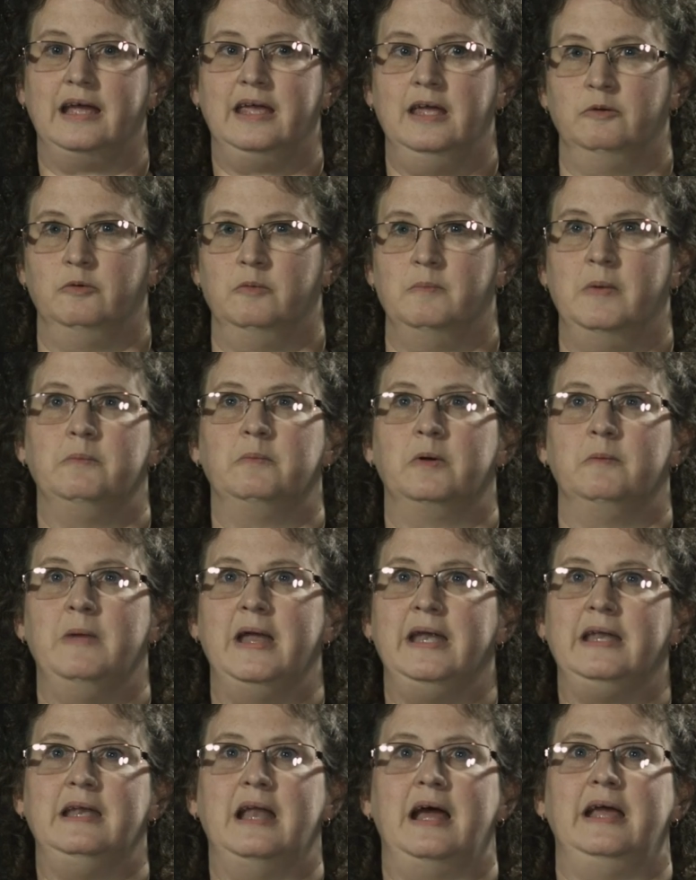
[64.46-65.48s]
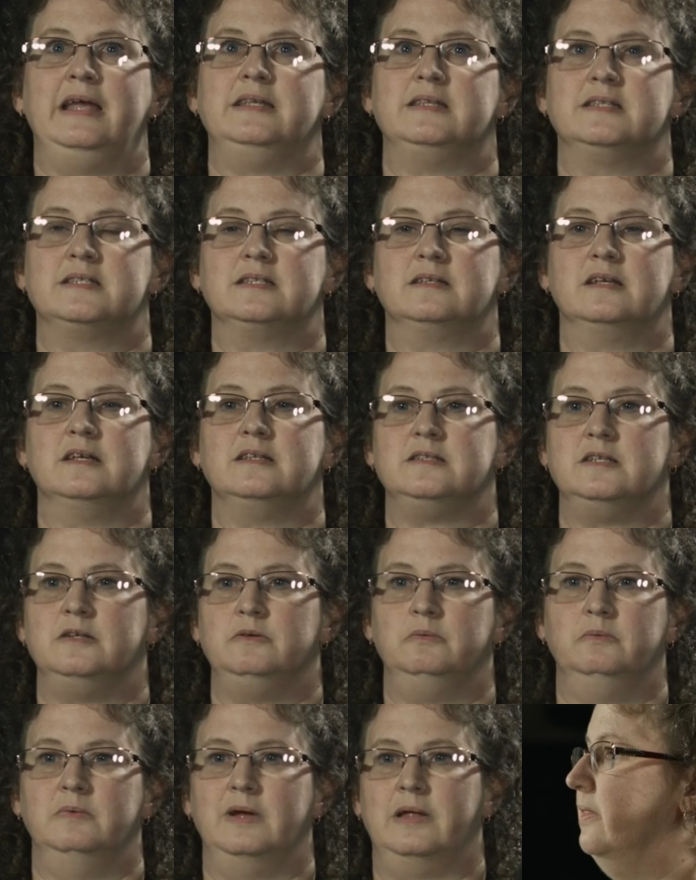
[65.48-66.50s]
I can remember many nights, because
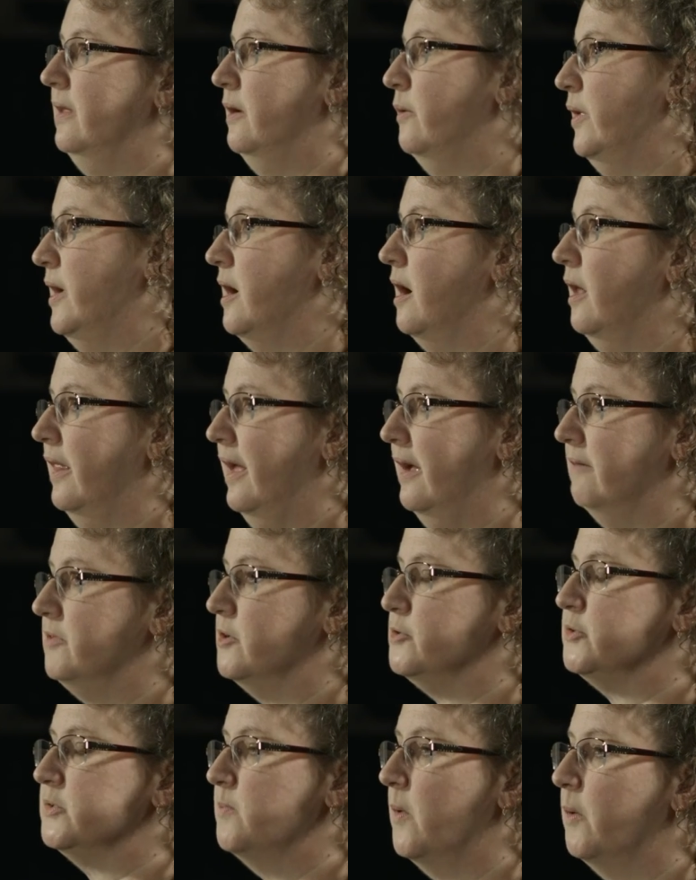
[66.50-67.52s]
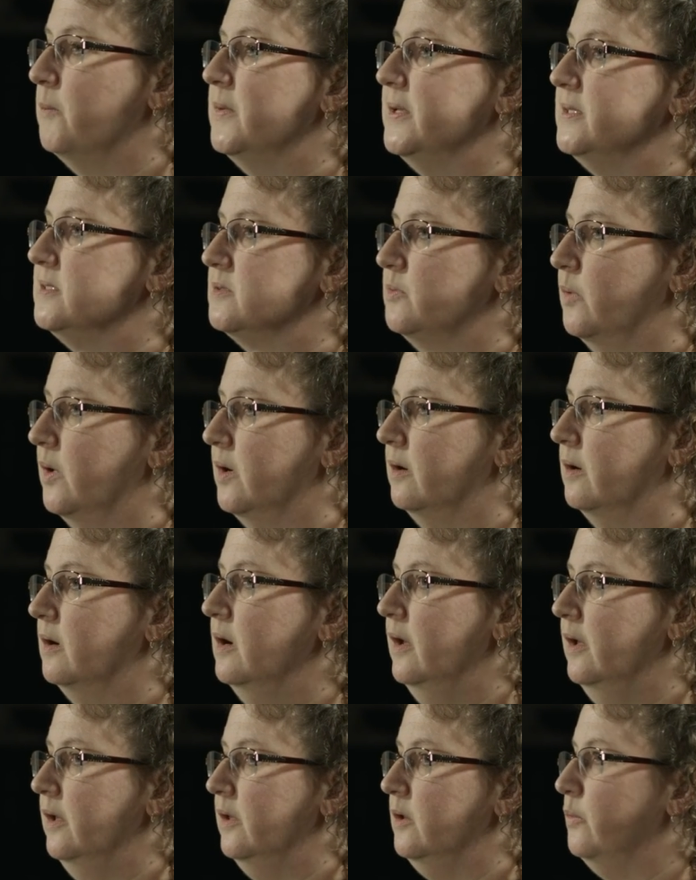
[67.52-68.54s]
I think we all have those moments where
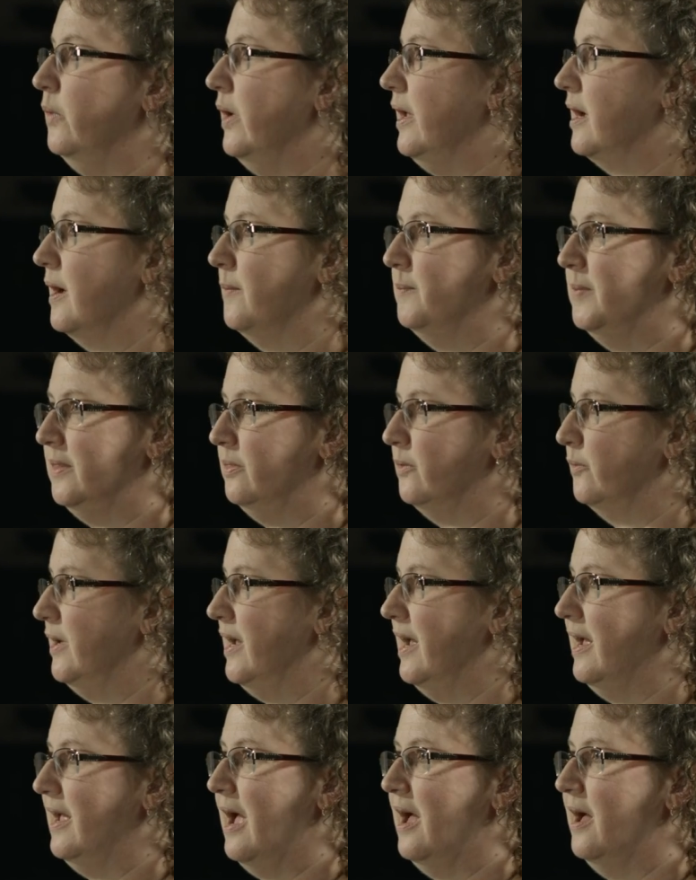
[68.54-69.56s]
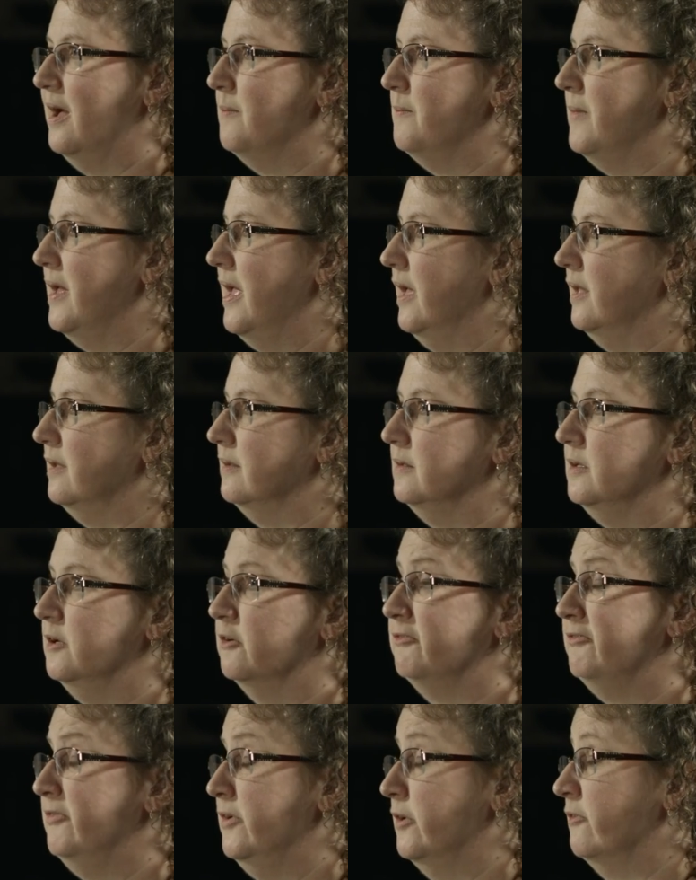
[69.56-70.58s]
you wake up at 3 a.m. and
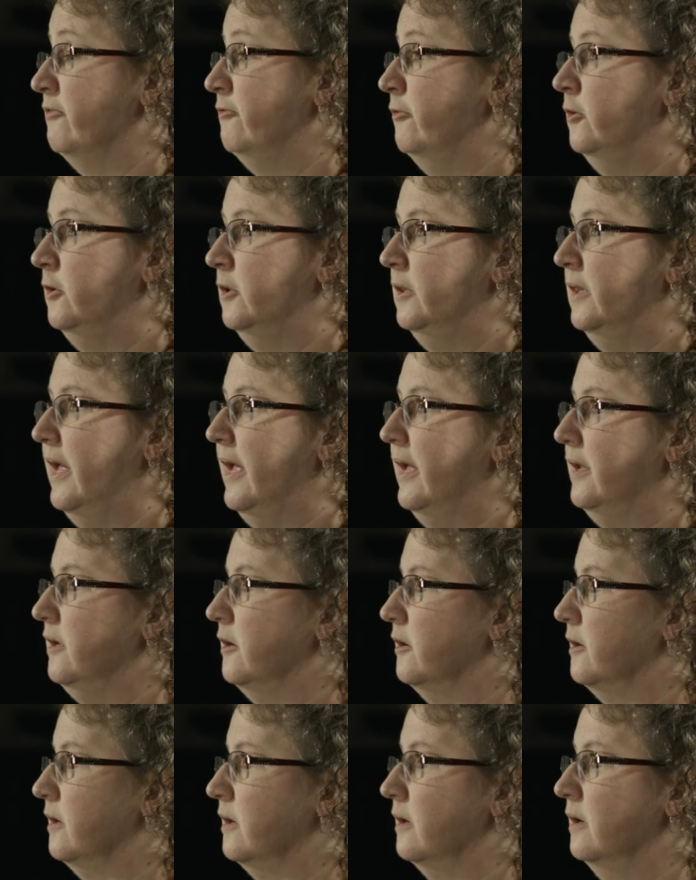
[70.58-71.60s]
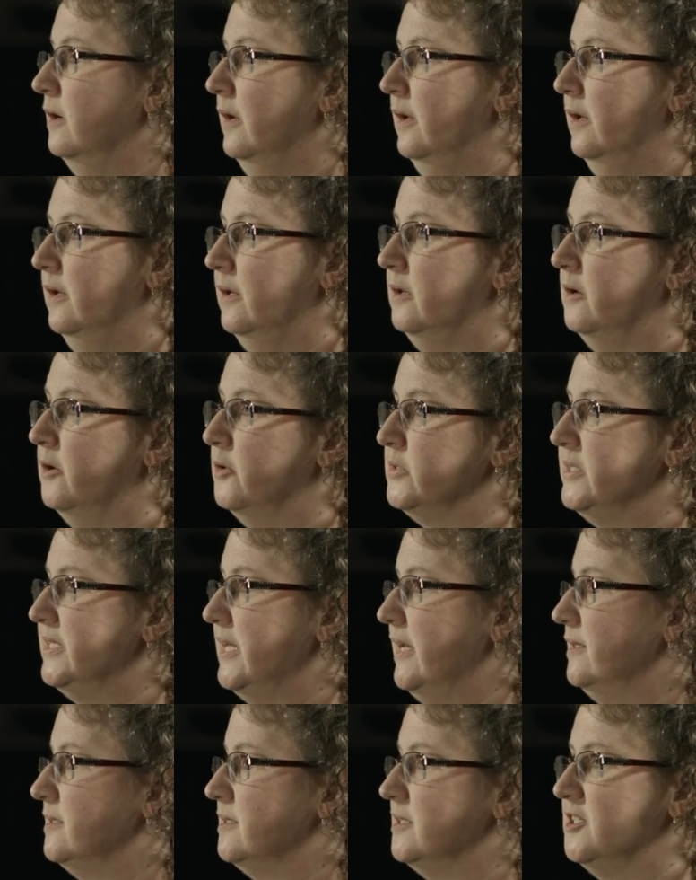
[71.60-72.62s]
you're fearful and you're, you know,
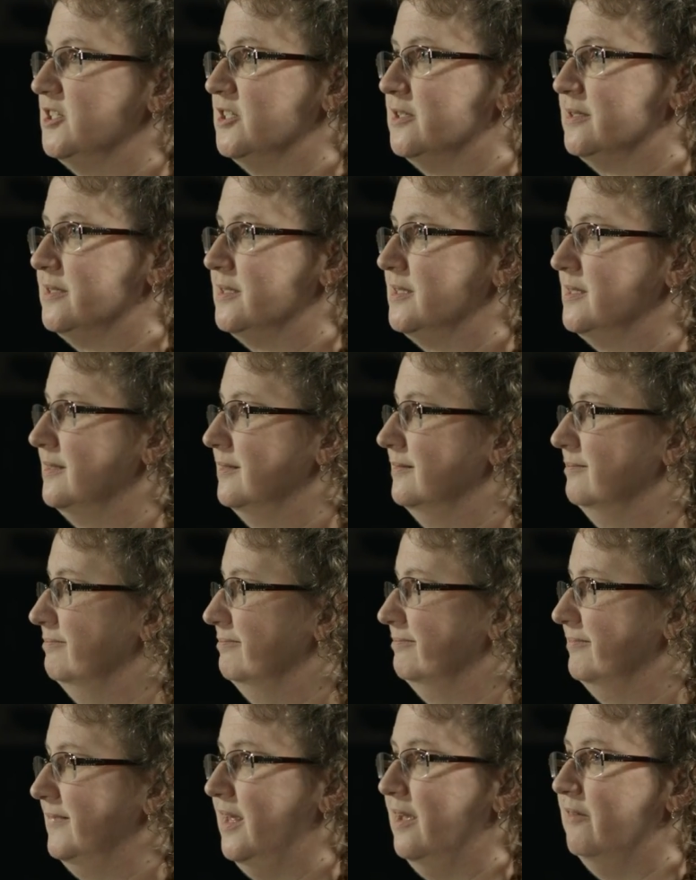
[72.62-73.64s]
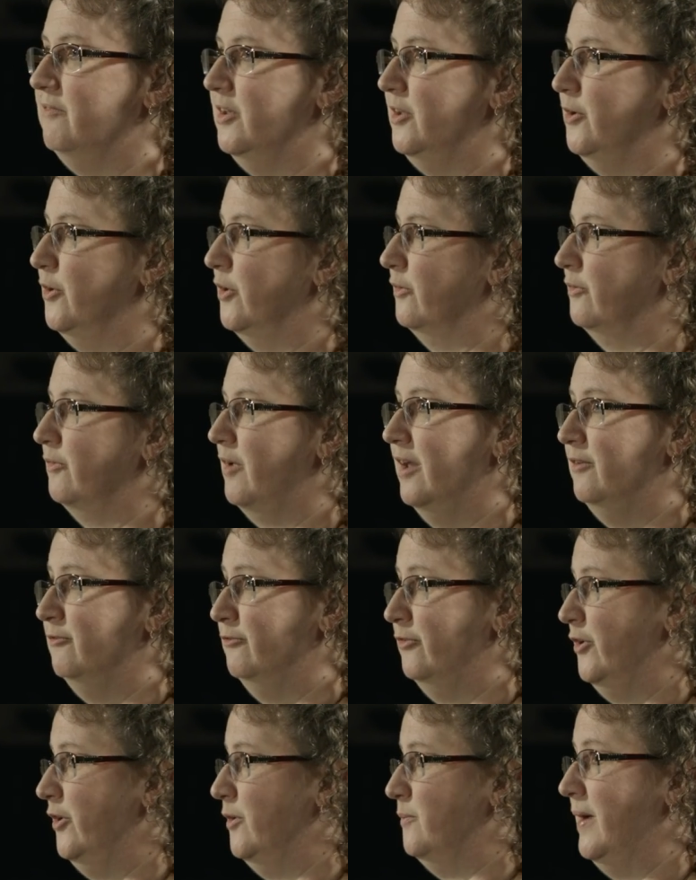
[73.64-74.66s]
Satan's just giving you a run
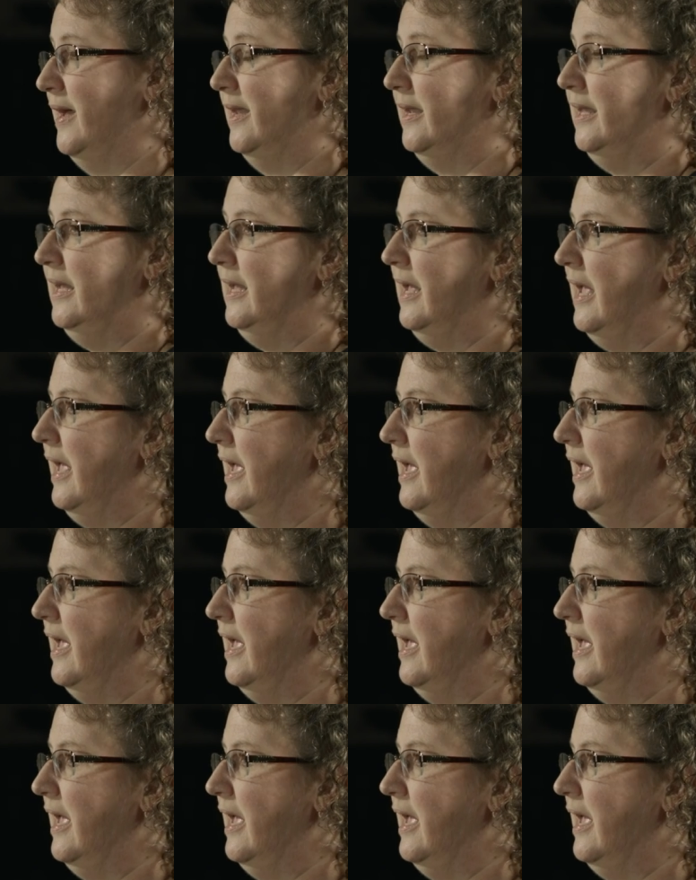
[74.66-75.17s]
for your money.